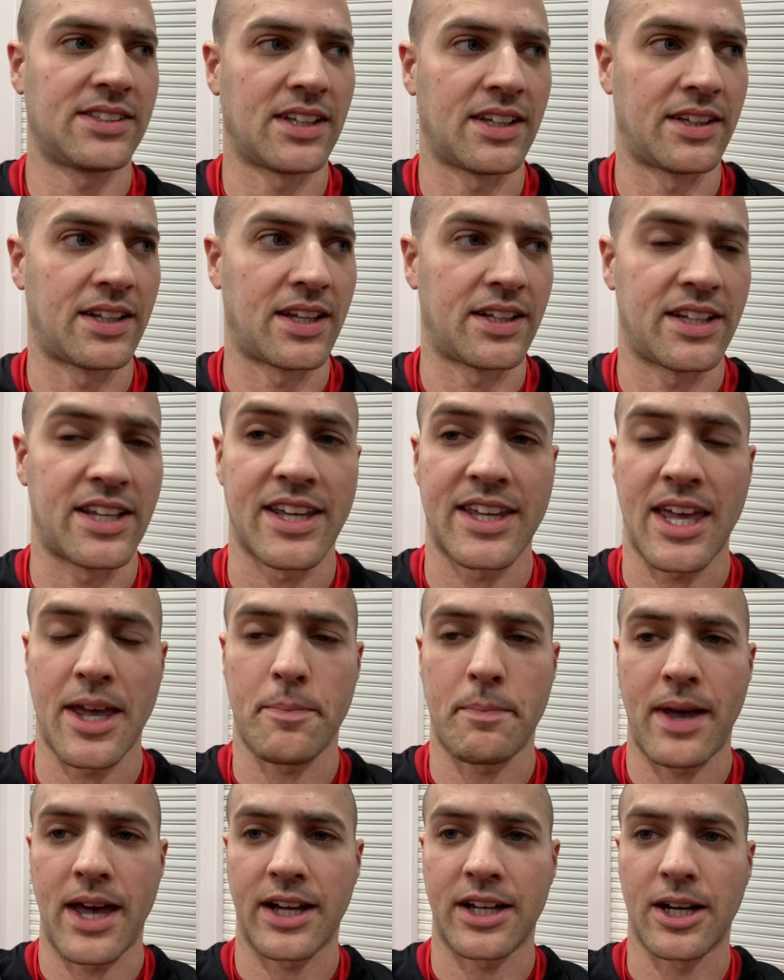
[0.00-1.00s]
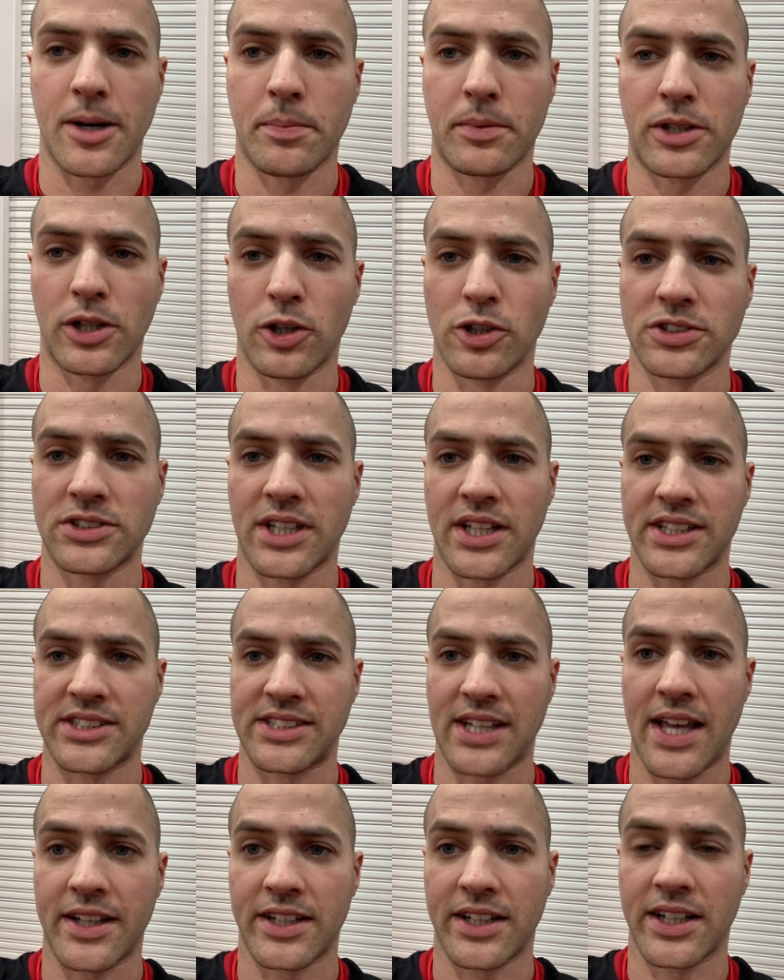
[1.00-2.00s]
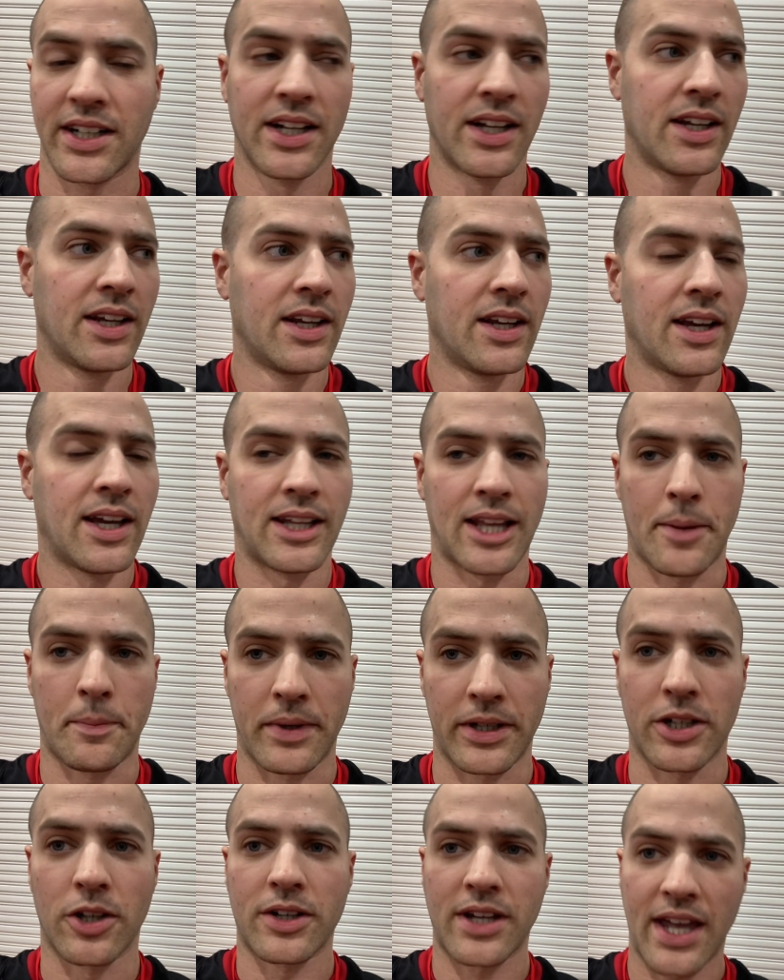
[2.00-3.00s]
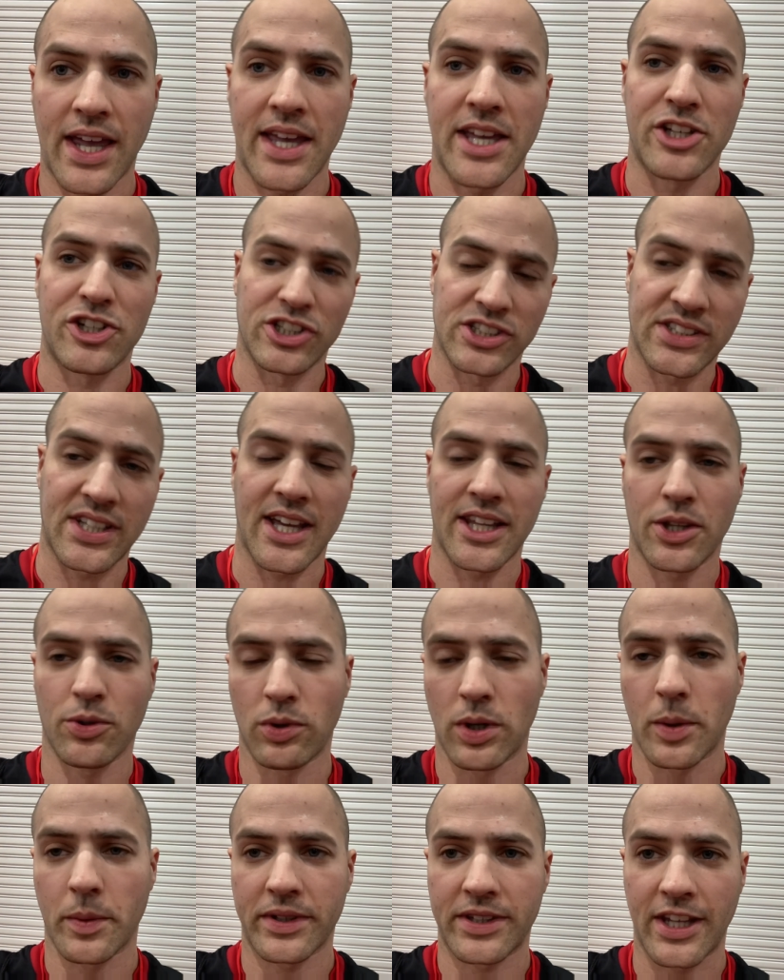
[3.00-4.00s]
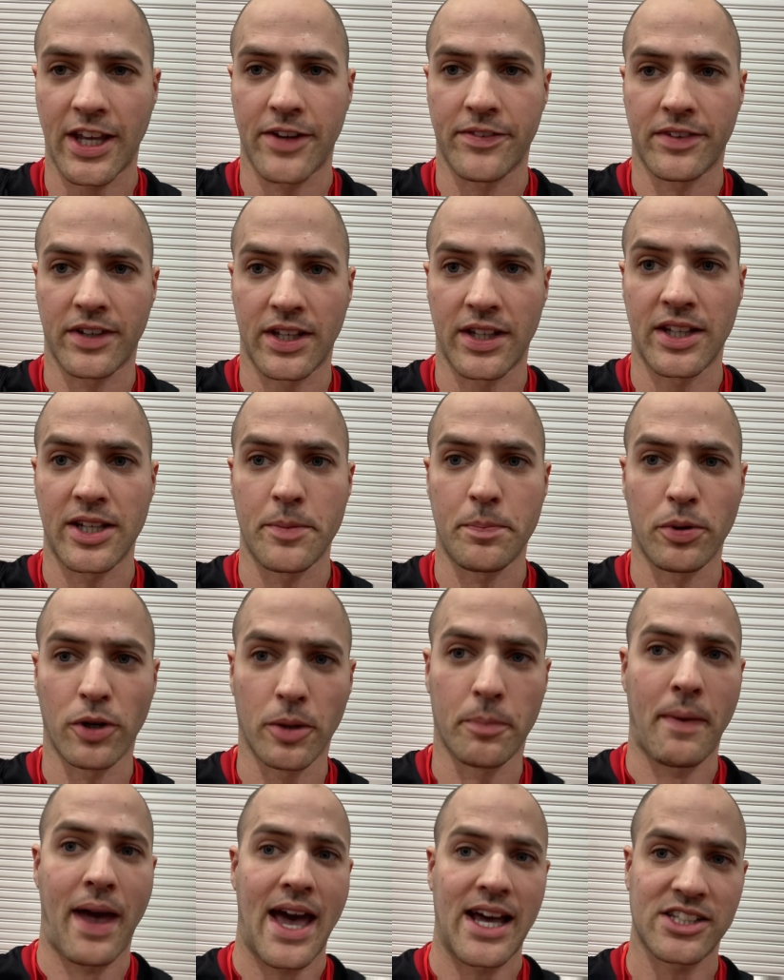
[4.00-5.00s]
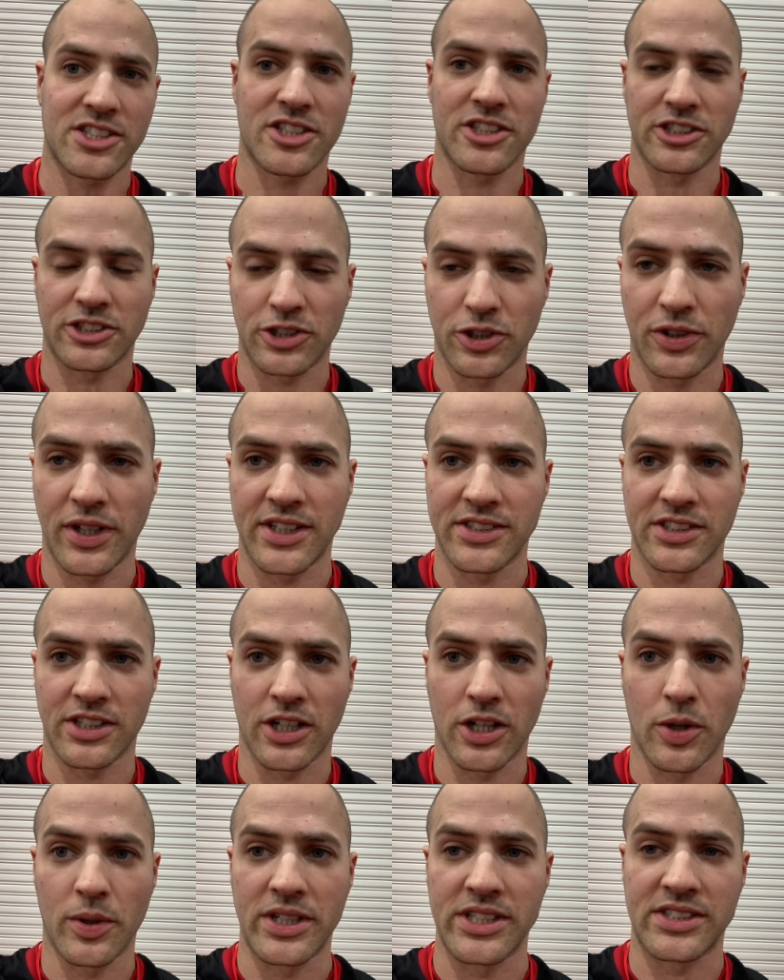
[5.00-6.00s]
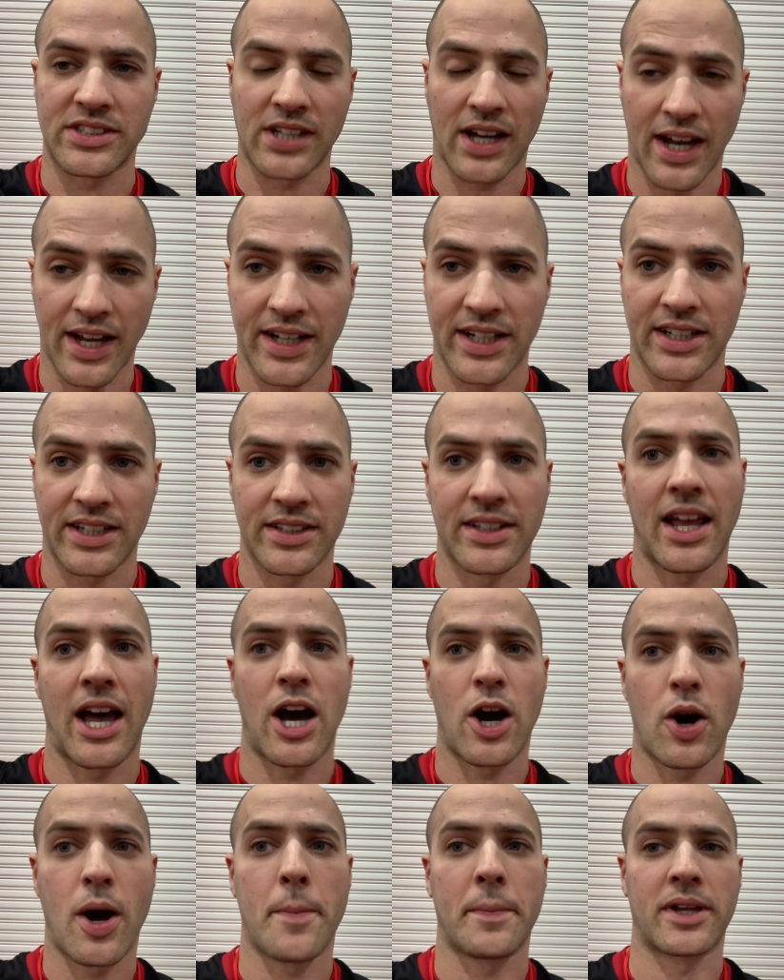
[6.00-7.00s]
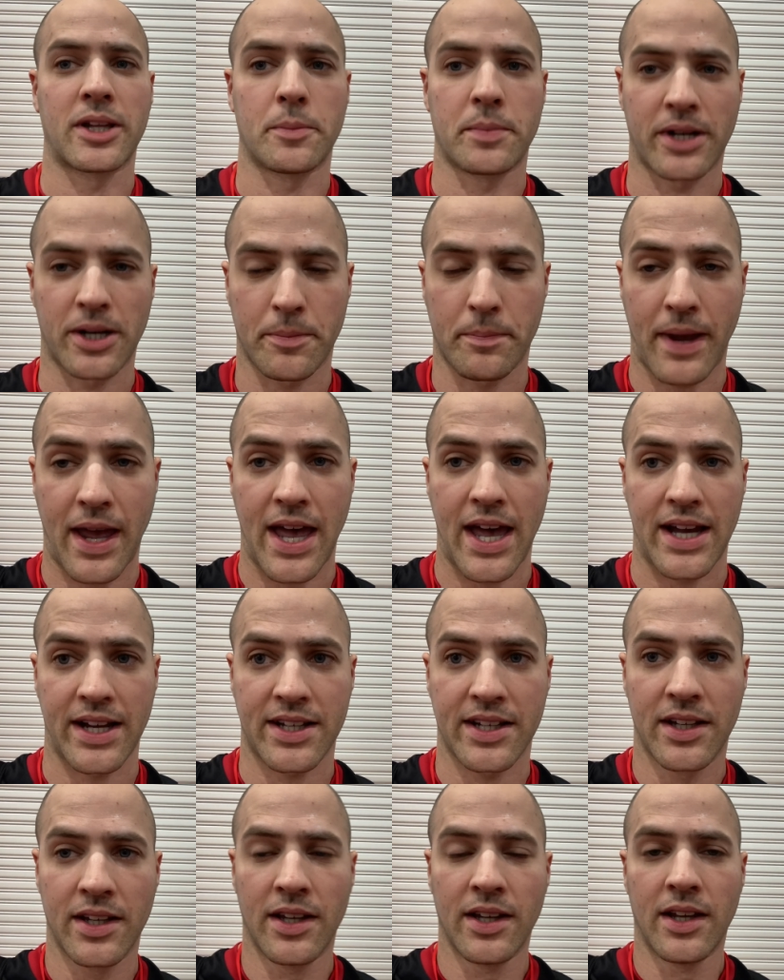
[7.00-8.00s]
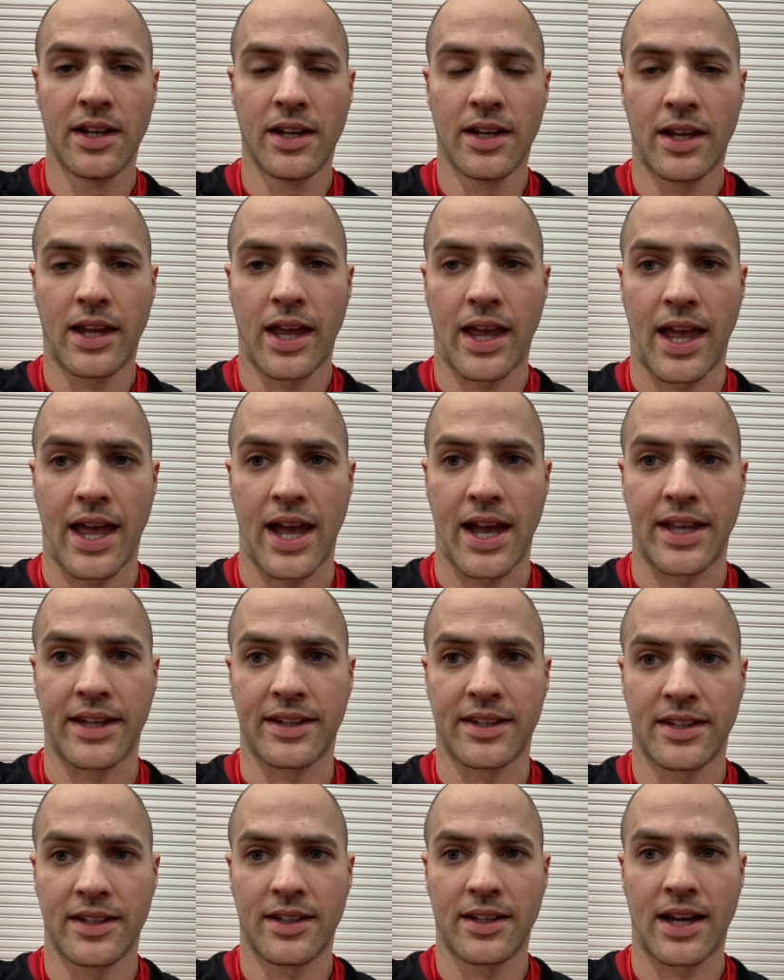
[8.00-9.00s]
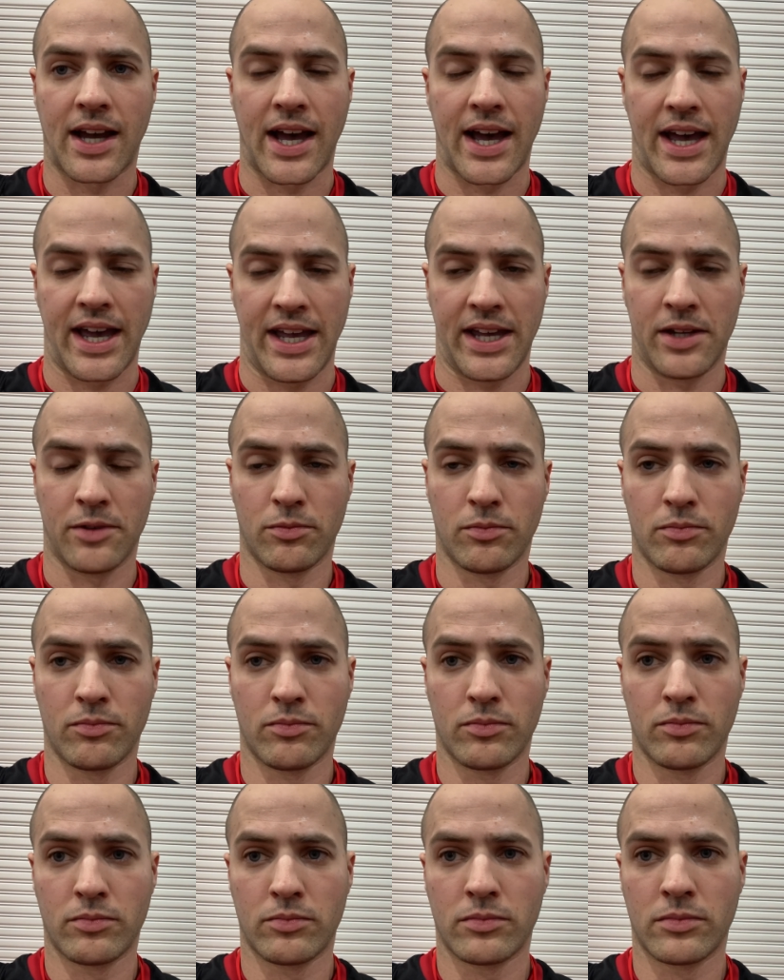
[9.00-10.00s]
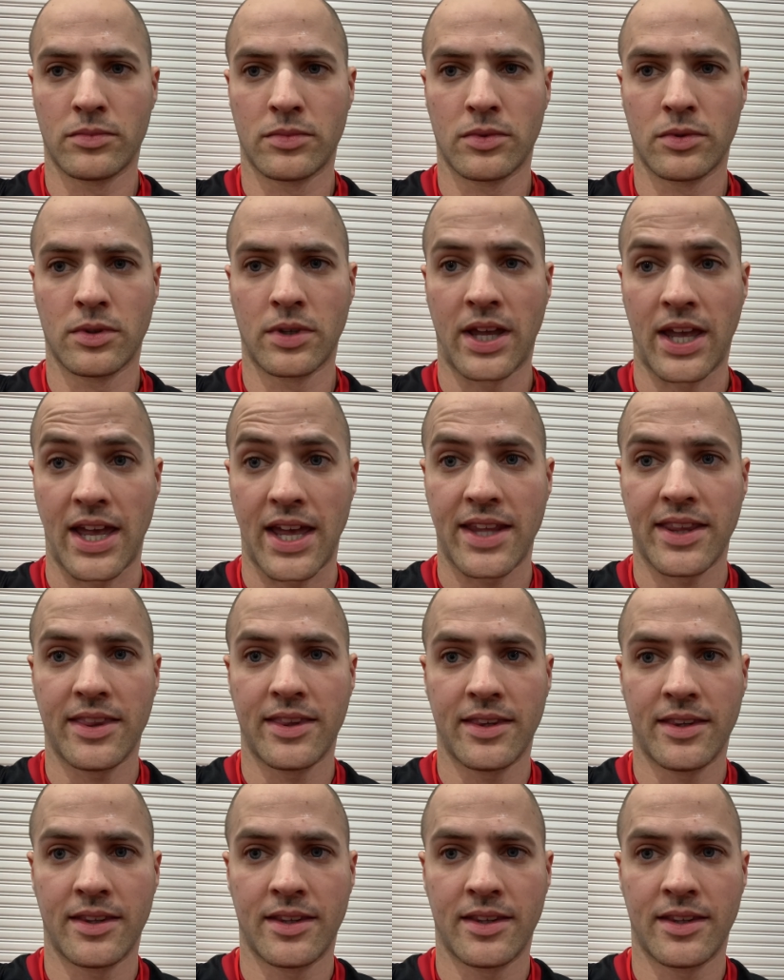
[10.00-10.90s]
And then he came back up close to the center. And I'm like, okay, he just had the war with Devin. He pulled Masters 2 days ago. He's tired. Now I'm gonna bring him back. And I hit,